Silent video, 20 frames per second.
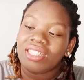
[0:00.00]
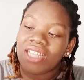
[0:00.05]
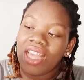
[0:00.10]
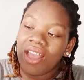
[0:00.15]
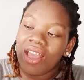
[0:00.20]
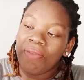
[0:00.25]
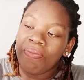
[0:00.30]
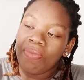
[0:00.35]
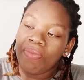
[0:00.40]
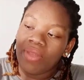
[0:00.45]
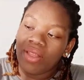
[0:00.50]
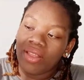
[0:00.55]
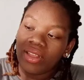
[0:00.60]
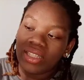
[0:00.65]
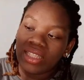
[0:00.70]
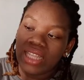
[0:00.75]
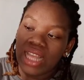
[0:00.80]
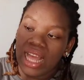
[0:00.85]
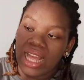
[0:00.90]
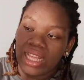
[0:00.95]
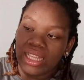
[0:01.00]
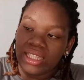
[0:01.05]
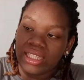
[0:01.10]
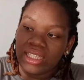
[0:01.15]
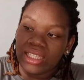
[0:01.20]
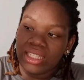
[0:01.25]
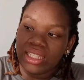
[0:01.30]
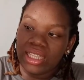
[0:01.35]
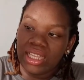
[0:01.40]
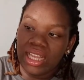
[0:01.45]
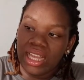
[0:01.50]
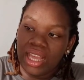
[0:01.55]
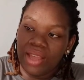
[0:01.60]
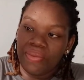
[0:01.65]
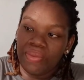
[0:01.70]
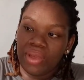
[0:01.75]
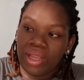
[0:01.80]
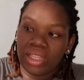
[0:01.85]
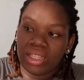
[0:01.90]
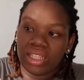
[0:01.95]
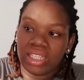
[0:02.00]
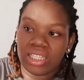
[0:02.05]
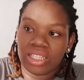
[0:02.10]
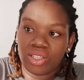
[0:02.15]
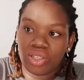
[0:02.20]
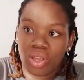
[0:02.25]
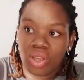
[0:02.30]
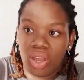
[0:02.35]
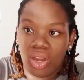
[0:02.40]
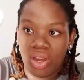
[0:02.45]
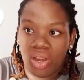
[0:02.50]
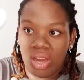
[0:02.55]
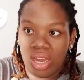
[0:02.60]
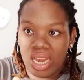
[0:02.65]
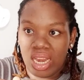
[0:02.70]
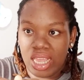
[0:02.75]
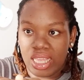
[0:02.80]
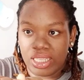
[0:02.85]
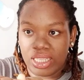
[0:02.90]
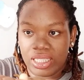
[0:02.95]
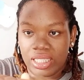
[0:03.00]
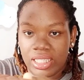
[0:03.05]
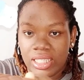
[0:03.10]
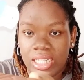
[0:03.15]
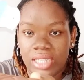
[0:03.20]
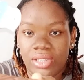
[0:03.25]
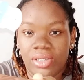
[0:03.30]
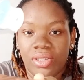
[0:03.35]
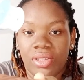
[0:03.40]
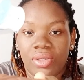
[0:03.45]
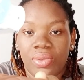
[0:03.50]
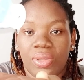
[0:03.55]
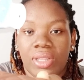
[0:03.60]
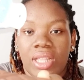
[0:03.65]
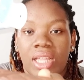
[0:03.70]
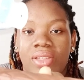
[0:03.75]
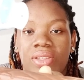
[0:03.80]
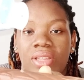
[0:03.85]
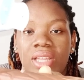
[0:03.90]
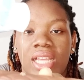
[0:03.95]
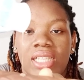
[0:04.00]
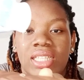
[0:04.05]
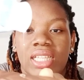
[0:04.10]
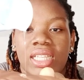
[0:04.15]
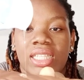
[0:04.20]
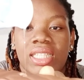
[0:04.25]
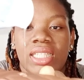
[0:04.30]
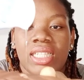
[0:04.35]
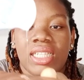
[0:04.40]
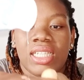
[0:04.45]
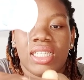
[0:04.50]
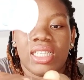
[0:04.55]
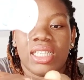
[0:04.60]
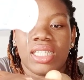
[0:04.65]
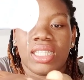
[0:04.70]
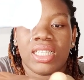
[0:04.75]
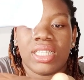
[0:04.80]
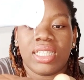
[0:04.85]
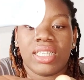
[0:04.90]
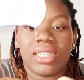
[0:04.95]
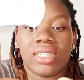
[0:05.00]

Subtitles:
Gel means that it is colorless. I don't know whether you guys are seeing it.